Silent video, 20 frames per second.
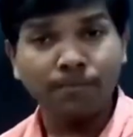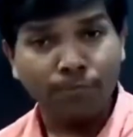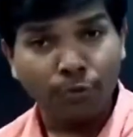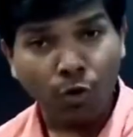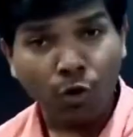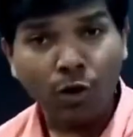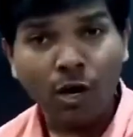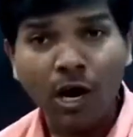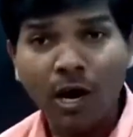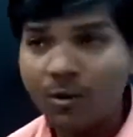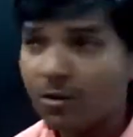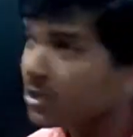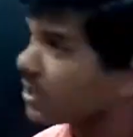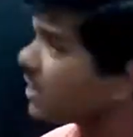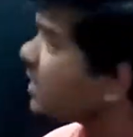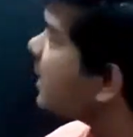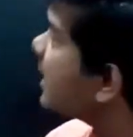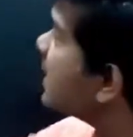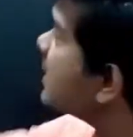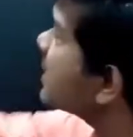broke
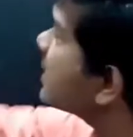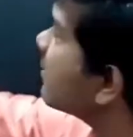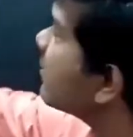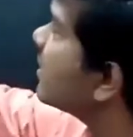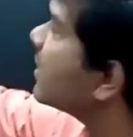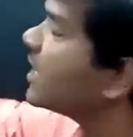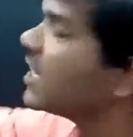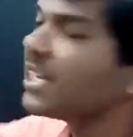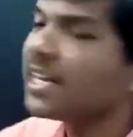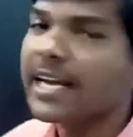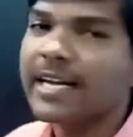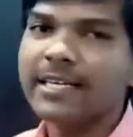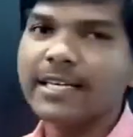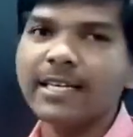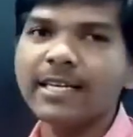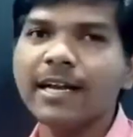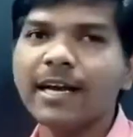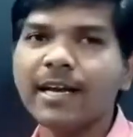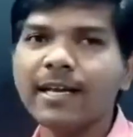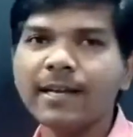out in
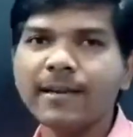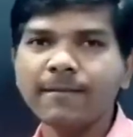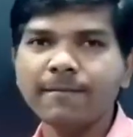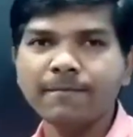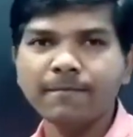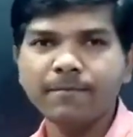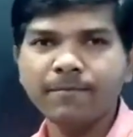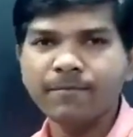1789.